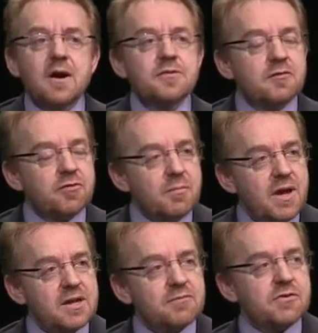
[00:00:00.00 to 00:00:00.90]
I think for
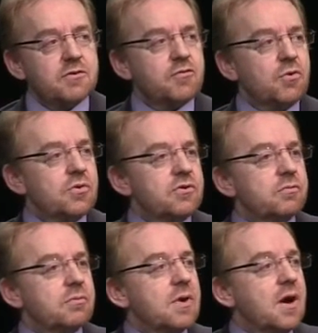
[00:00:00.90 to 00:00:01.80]
many of us, of
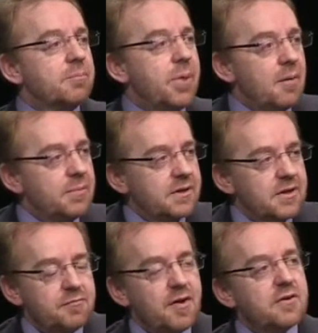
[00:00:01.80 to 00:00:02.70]
course, we are
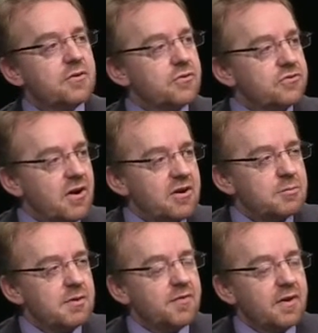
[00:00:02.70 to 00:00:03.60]
publicly funded or
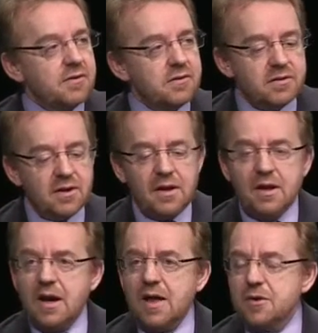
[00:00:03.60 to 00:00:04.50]
charitably funded,
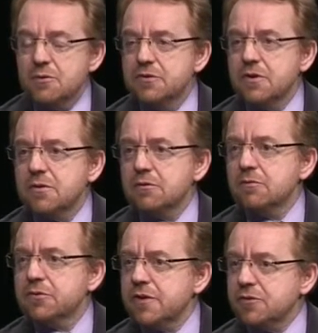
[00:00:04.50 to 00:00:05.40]
and there is a
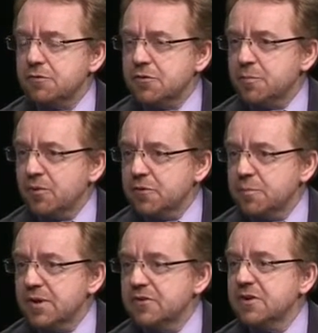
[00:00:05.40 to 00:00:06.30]
sense of
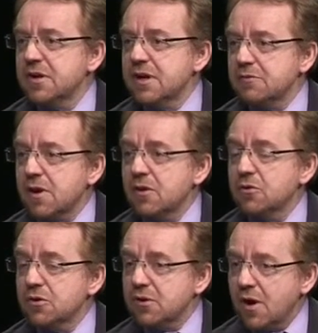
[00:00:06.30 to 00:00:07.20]
responsibility in giving a
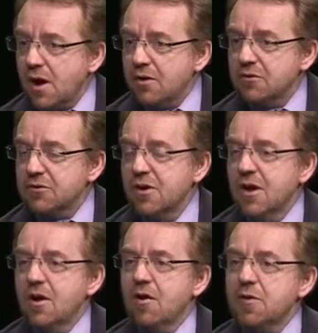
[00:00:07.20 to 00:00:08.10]
good account
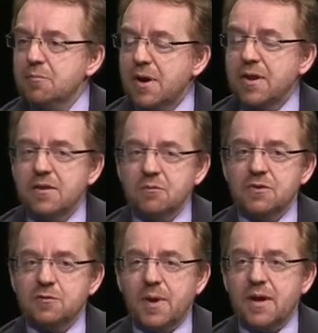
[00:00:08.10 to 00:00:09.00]
of the money that
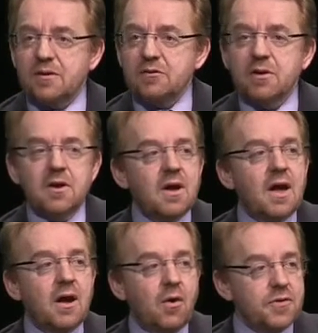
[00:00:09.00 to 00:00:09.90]
we spend
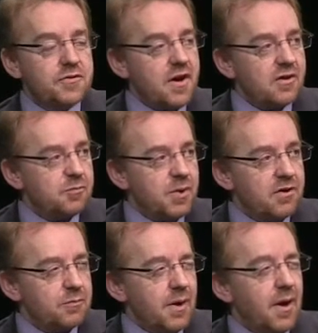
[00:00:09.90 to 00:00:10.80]
uh, on the
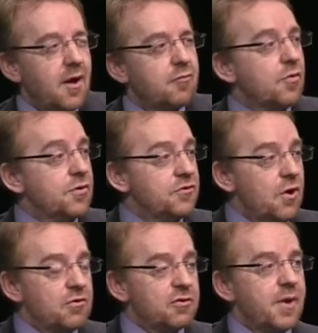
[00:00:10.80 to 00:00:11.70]
taxpayer's behalf or the
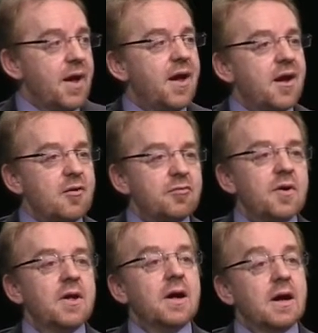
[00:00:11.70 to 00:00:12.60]
donor's behalf
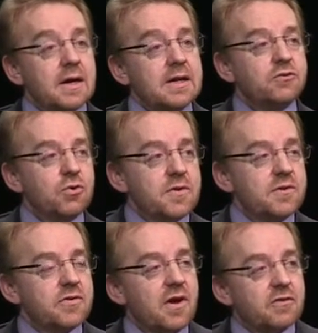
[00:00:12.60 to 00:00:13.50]
uh, in doing
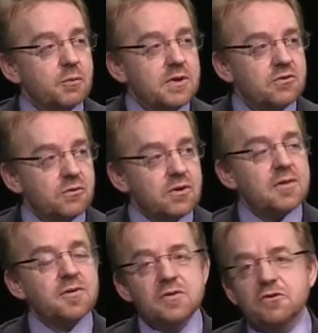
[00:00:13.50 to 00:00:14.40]
the science that we do. And
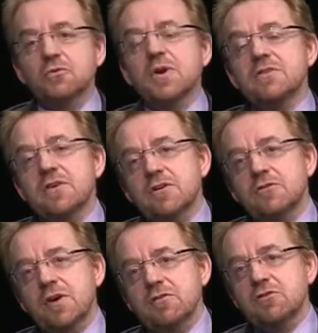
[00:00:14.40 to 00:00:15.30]
I think there's great
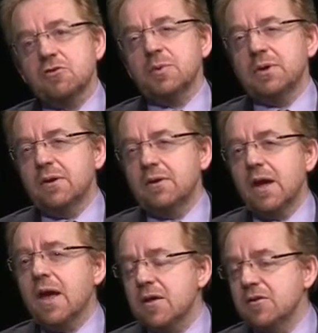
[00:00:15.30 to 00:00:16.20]
satisfaction to be
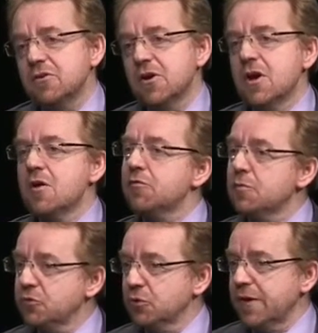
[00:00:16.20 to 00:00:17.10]
gained
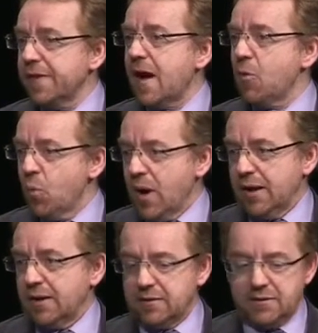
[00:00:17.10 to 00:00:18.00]
from doing that
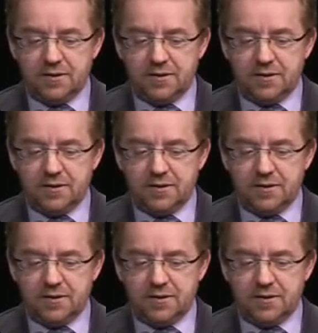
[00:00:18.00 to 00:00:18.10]
well.